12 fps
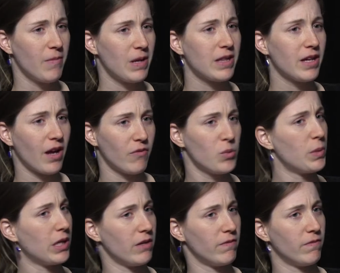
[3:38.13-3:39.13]
I think
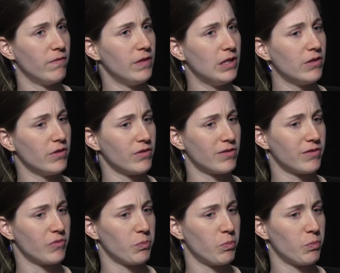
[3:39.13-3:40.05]
everybody feels